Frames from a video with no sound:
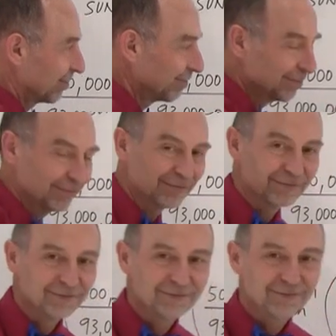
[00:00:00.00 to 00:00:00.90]
around the sun
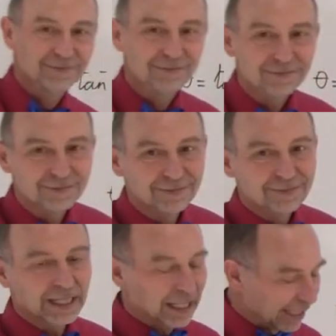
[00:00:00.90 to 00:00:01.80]
being right
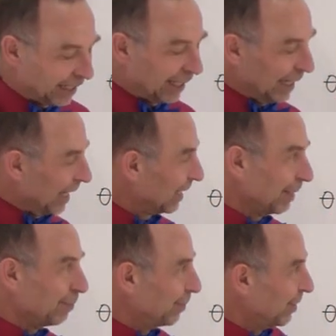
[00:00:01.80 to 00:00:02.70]
now. And
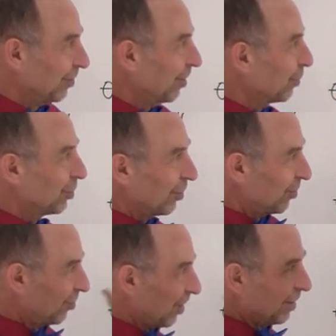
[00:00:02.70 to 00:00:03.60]
the, the sun would
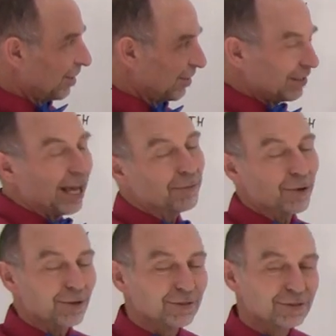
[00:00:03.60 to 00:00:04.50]
just sit there and not
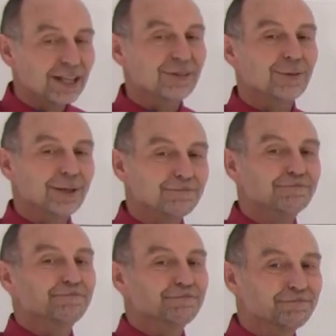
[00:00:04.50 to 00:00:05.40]
move. That's right.
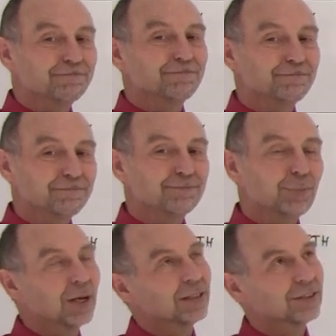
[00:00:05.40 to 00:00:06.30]

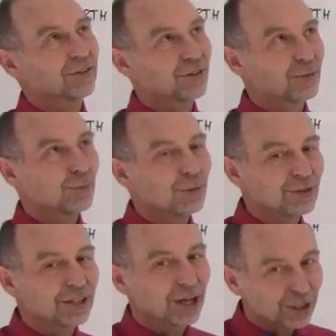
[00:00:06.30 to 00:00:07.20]
Well, the sun
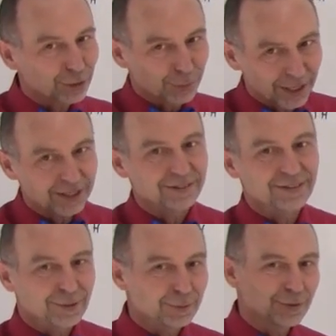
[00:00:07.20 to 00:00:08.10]
moves in other
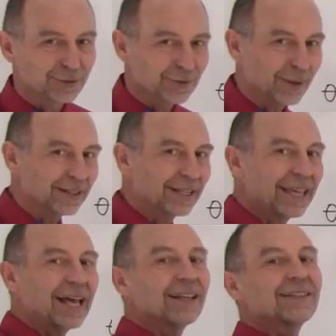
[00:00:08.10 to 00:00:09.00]
ways. It moves around the
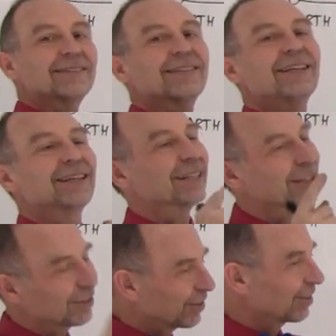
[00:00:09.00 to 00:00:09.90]
galaxy, and
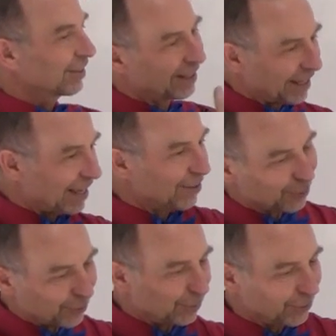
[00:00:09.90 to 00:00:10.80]
it
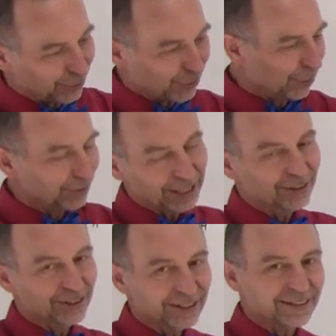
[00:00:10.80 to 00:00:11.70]

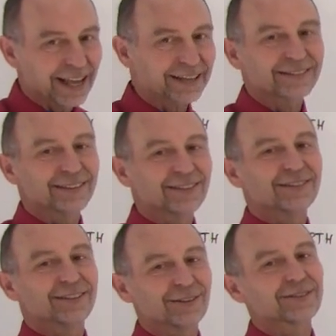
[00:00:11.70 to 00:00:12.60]
rotates on its
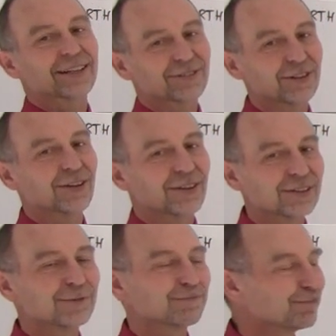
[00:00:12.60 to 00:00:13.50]
axis and all kinds of other
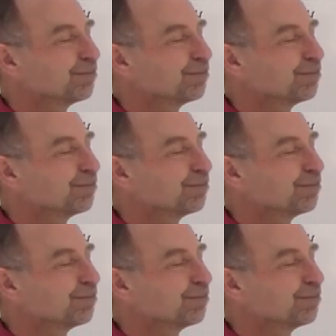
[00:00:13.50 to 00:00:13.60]
things.